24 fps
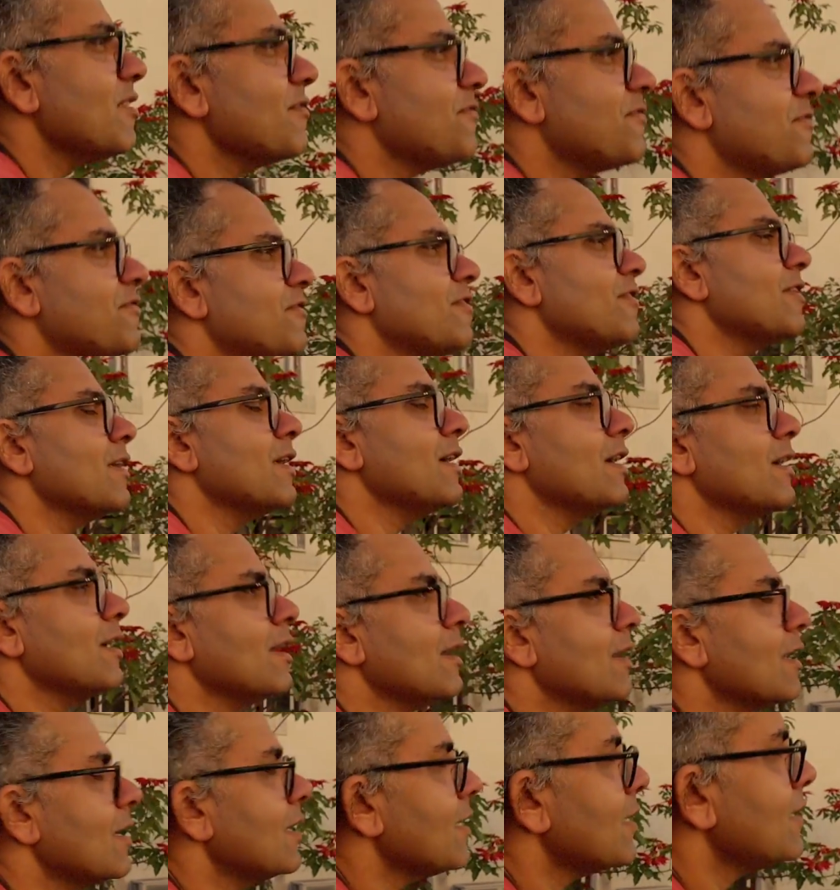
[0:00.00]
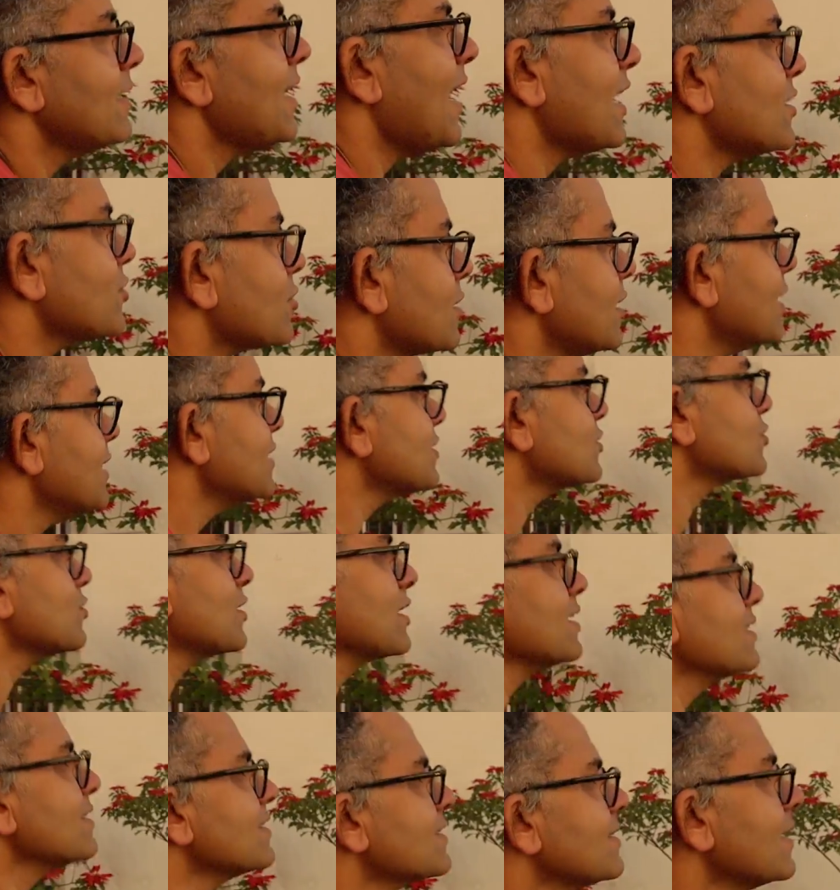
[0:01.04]
of Natural
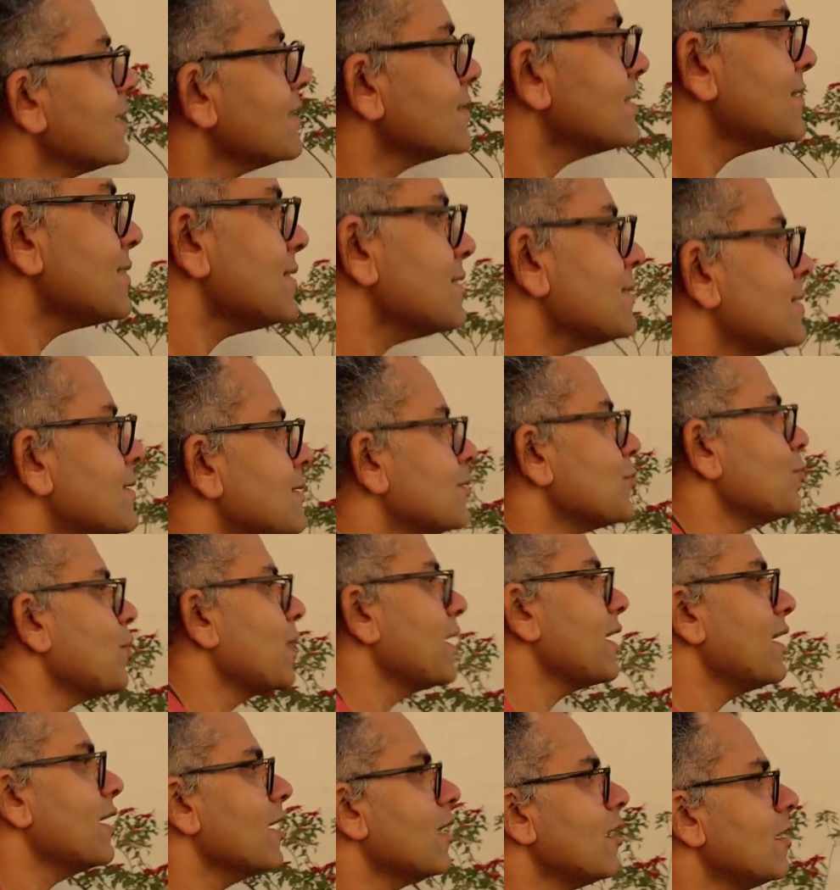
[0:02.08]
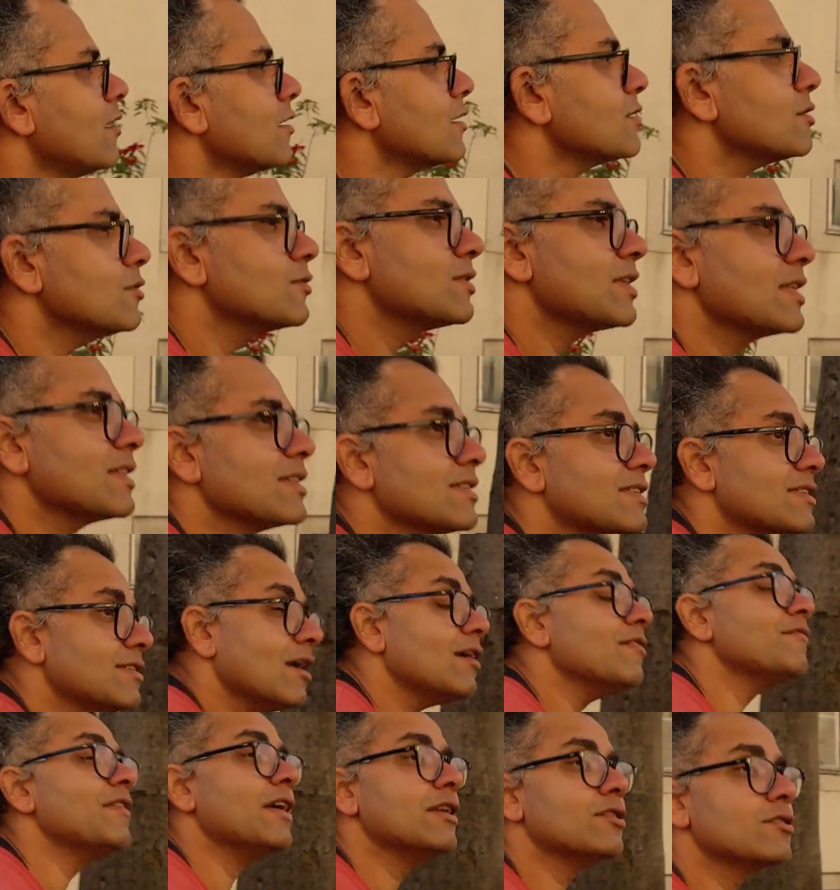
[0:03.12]
History and Sciences. We are using the
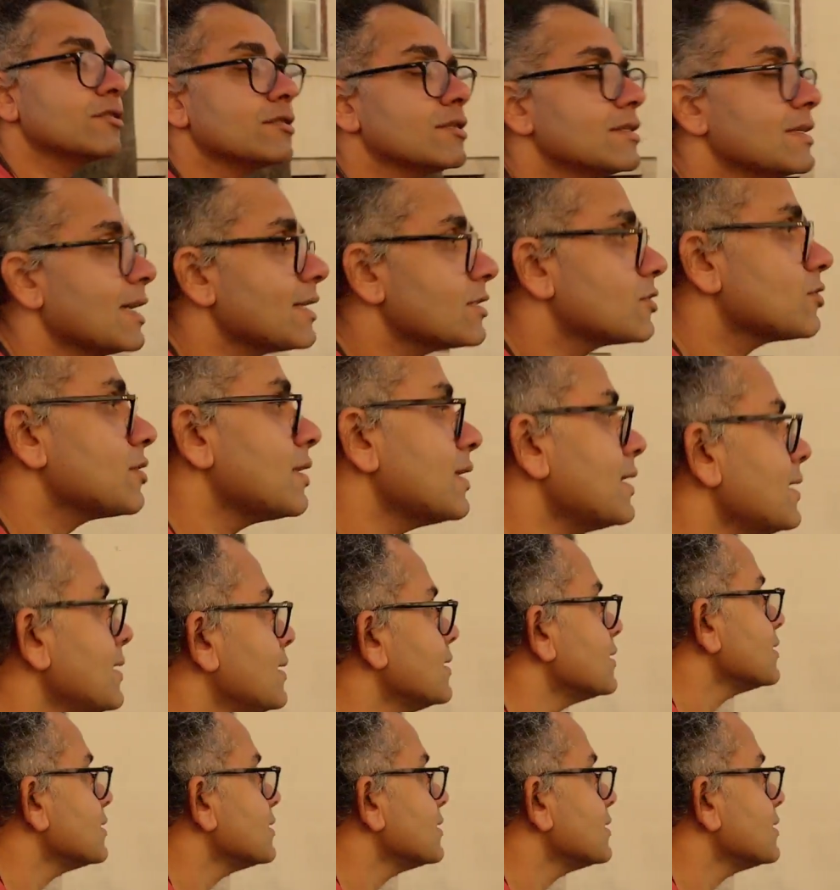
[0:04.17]
staff entrance, actually.